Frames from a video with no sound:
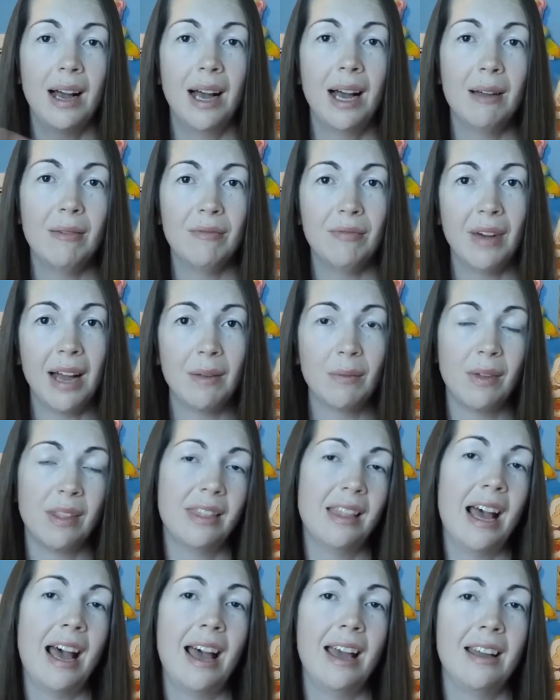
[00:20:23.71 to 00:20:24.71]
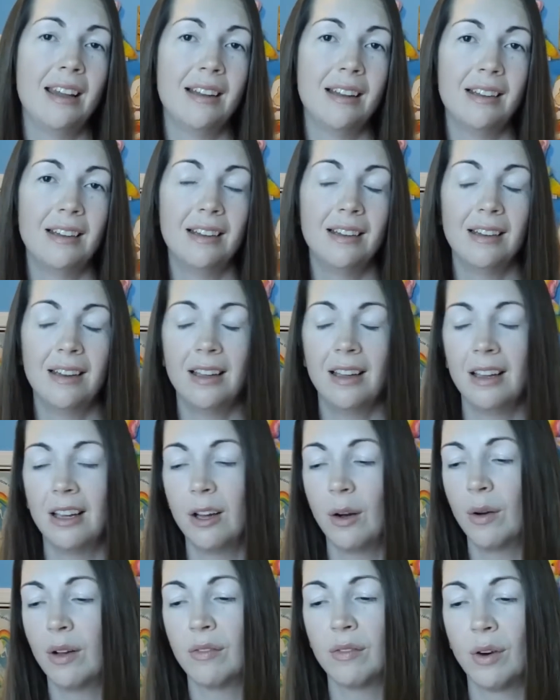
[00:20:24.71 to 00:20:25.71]
I'm fine with that, and
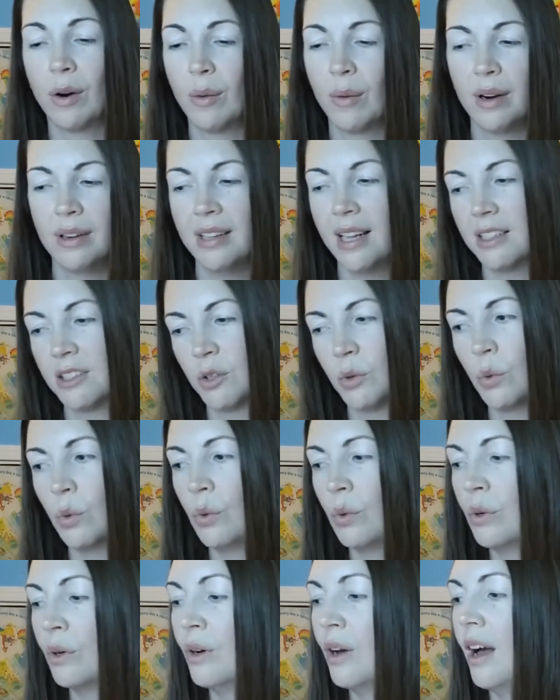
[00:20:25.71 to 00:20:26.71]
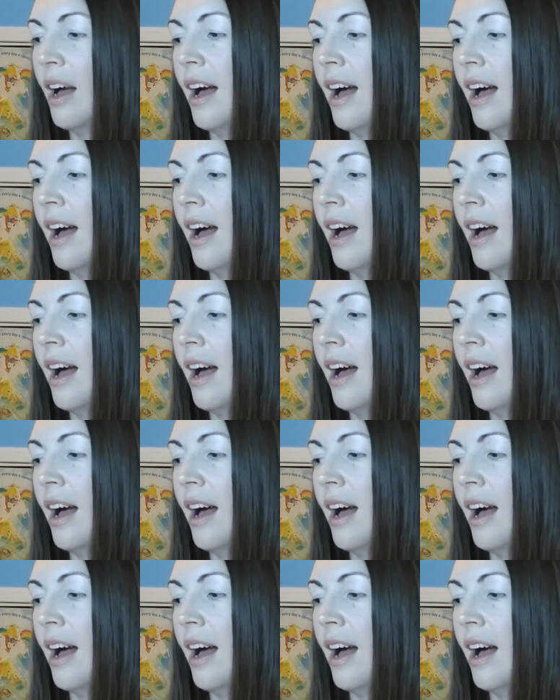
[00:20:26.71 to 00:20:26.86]
going forward, that's cool,